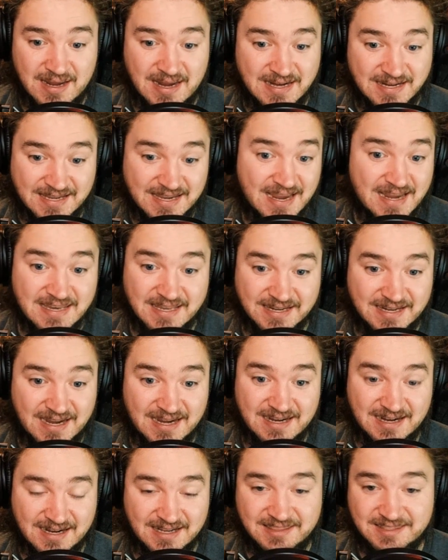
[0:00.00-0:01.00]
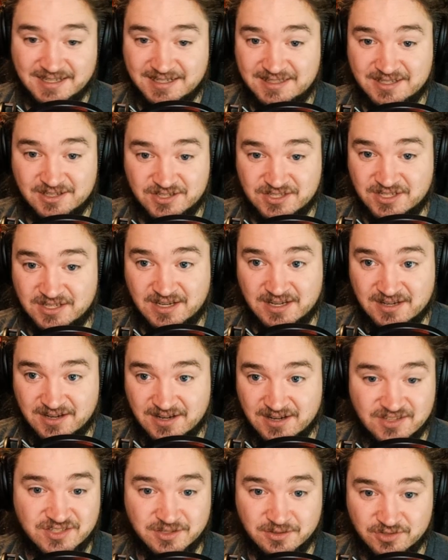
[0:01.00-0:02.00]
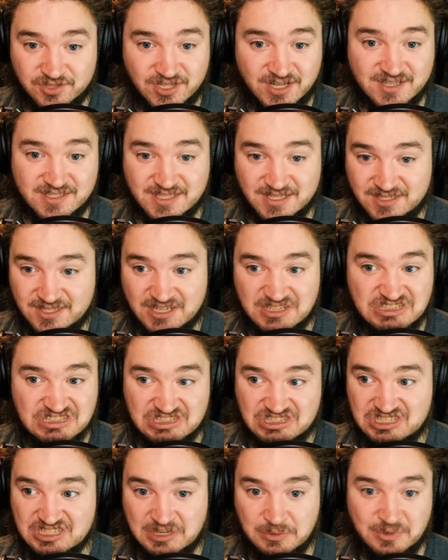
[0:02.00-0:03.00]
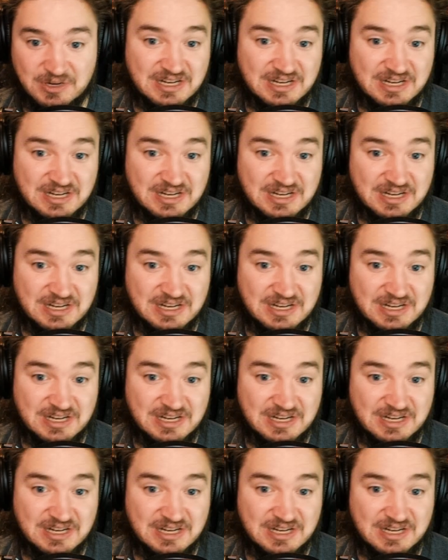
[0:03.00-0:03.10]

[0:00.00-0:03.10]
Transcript: And again, like I think there's a non-zero chance that they just say,